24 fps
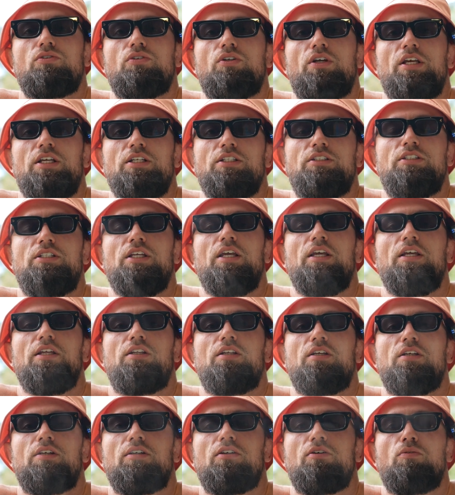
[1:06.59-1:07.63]
he did
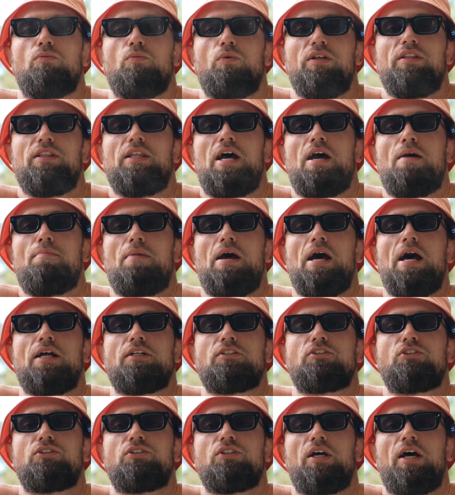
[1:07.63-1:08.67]
win that
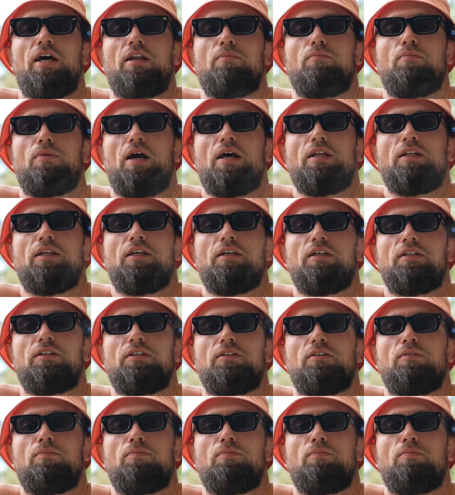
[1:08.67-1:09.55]
match, Adam Bradley.